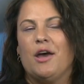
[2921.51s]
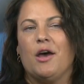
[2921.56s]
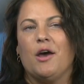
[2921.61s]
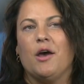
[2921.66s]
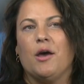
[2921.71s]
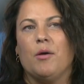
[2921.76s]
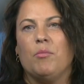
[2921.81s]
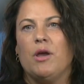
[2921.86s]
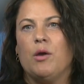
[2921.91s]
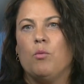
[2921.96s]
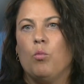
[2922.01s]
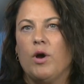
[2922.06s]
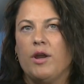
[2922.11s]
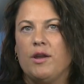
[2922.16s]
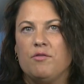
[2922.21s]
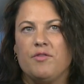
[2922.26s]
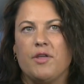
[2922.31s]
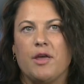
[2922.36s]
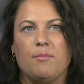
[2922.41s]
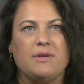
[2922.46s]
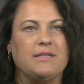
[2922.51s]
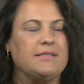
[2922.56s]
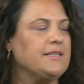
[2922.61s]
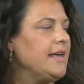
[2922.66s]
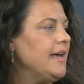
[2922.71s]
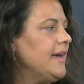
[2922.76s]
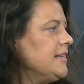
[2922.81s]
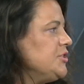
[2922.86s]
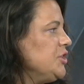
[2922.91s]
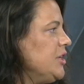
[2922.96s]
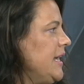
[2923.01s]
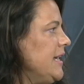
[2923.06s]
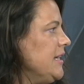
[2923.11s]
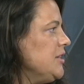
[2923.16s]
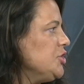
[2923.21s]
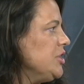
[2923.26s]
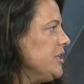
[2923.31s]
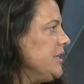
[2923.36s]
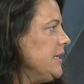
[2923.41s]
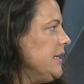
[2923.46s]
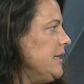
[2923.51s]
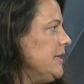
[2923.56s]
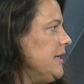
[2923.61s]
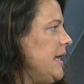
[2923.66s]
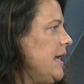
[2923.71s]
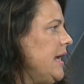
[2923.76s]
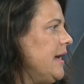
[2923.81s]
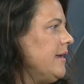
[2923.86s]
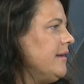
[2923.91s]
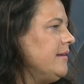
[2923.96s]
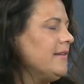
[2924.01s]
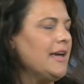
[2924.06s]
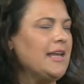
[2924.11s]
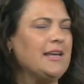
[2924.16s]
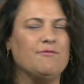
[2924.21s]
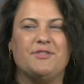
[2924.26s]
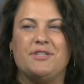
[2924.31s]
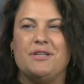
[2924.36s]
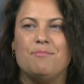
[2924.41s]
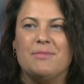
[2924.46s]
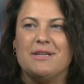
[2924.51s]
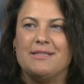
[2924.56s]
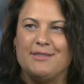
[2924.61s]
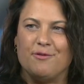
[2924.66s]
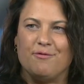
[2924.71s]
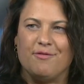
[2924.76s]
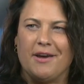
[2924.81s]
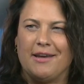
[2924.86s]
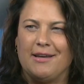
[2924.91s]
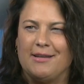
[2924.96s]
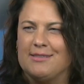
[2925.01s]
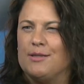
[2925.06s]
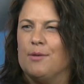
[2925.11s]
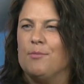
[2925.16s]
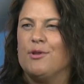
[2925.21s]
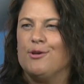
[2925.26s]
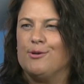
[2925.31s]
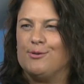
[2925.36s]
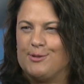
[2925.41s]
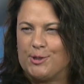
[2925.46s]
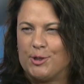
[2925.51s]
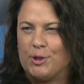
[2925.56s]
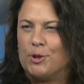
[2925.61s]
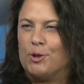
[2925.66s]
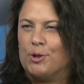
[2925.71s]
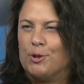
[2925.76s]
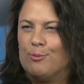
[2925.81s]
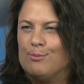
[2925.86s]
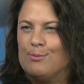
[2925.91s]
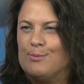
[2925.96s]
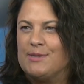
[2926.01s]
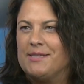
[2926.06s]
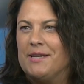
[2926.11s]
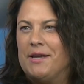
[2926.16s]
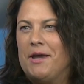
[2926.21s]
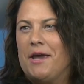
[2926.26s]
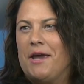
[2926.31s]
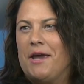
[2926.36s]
And one of them is the education and kind of demystifying some of those terms,